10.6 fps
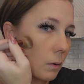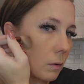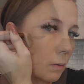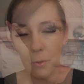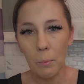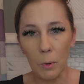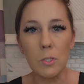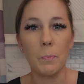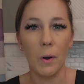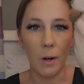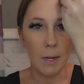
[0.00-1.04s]
For the most
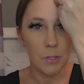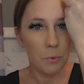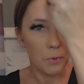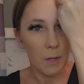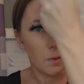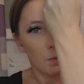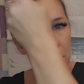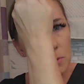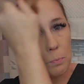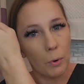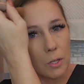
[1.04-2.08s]
part, I do think that this
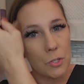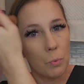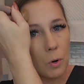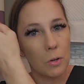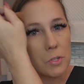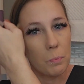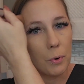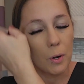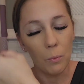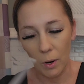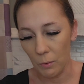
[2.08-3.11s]
brush works
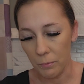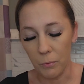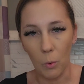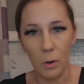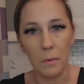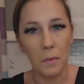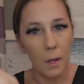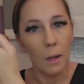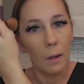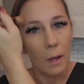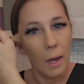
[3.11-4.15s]
pretty well for
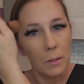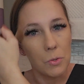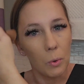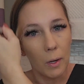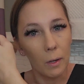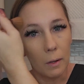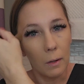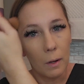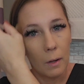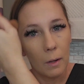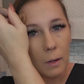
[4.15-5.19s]
the contouring
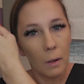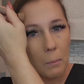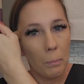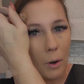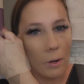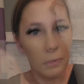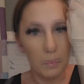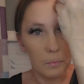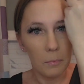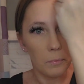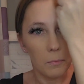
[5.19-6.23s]
part of
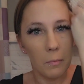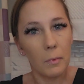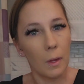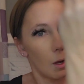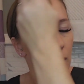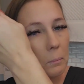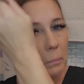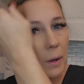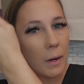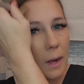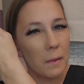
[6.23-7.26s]
it.
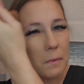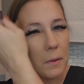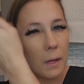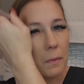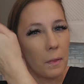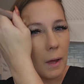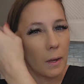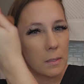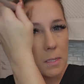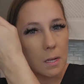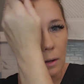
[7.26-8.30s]
But I think
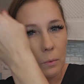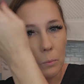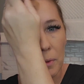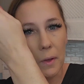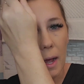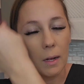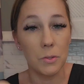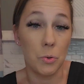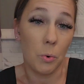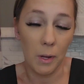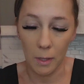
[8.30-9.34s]
that with
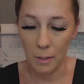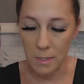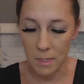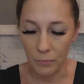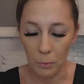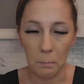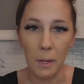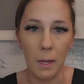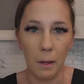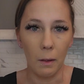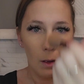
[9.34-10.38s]
contouring, at least for
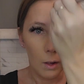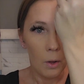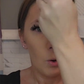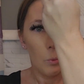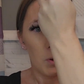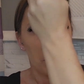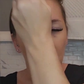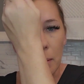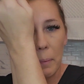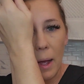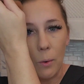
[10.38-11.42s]
me, with
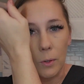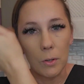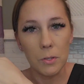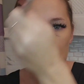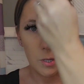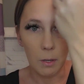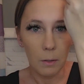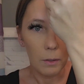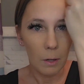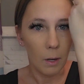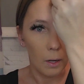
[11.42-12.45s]
like powders,
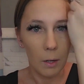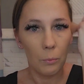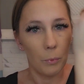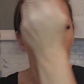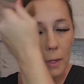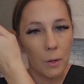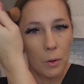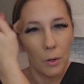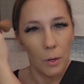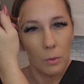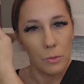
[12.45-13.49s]
really you
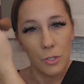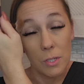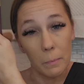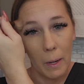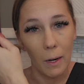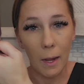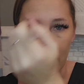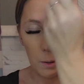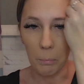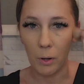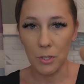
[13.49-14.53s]
could use just about any
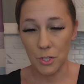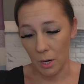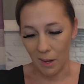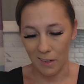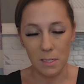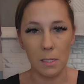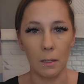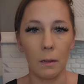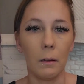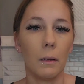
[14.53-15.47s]
brush, honestly.